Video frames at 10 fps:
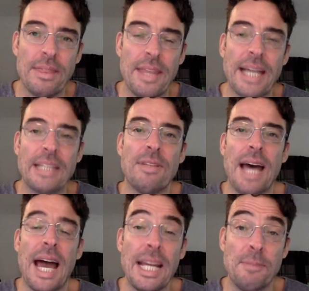Thanks for
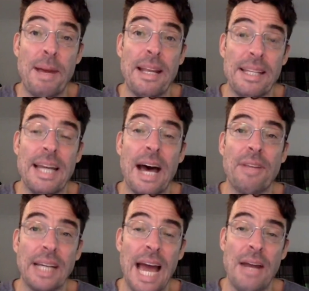that. It's better than
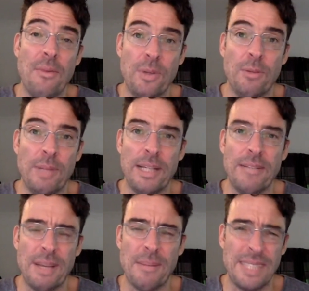nothing, and it will be of
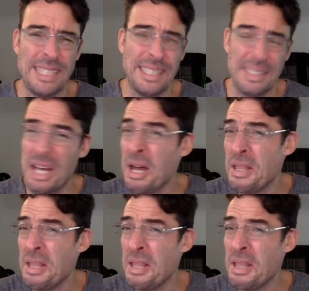some assistance.